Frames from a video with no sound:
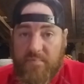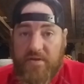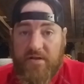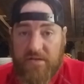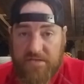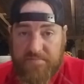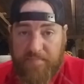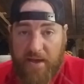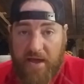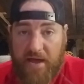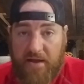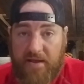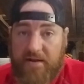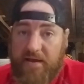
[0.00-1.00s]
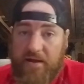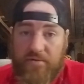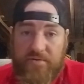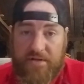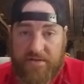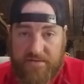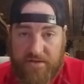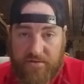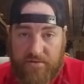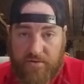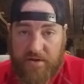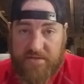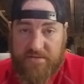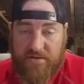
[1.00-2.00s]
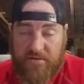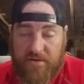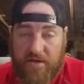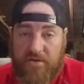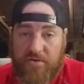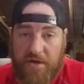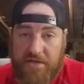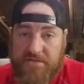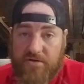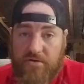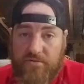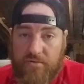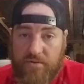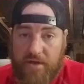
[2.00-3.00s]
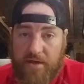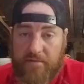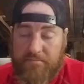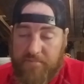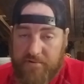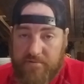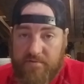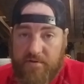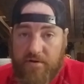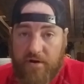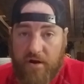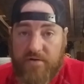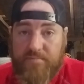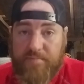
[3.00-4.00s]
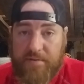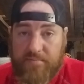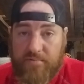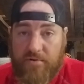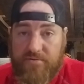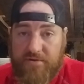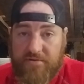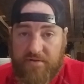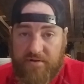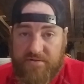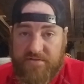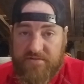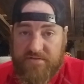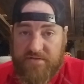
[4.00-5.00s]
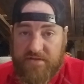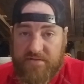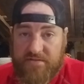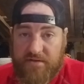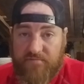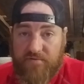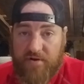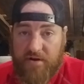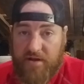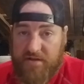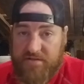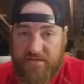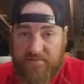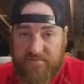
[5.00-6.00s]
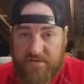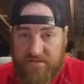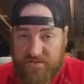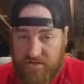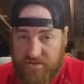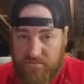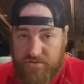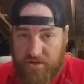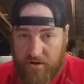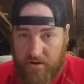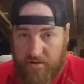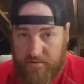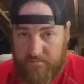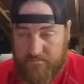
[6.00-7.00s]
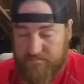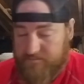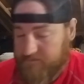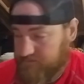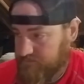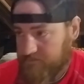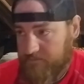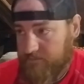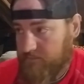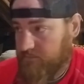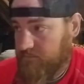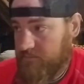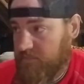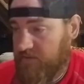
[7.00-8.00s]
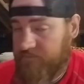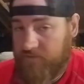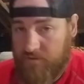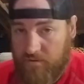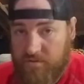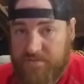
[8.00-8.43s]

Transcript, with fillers: is bad. And I don't need to tell you guys all that. You guys all know that. But there are people out there that are still sick and suffering. And I just have such a huge heart for those